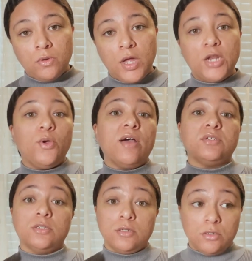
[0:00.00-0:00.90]
and you have
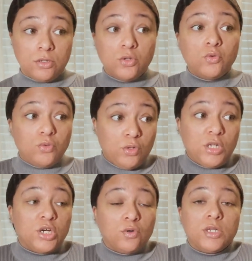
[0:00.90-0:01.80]
to
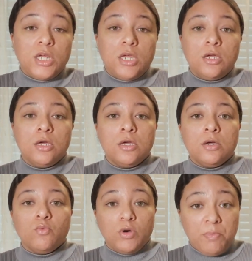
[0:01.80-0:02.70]
literally
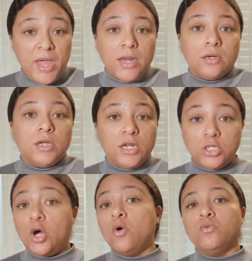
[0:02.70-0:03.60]
repent and
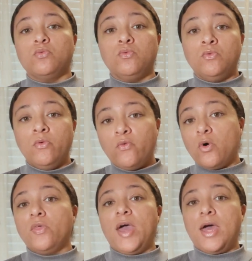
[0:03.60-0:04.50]
atone
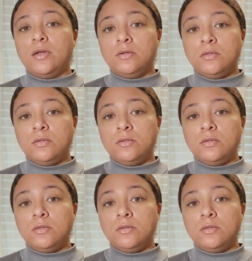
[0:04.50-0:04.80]
for that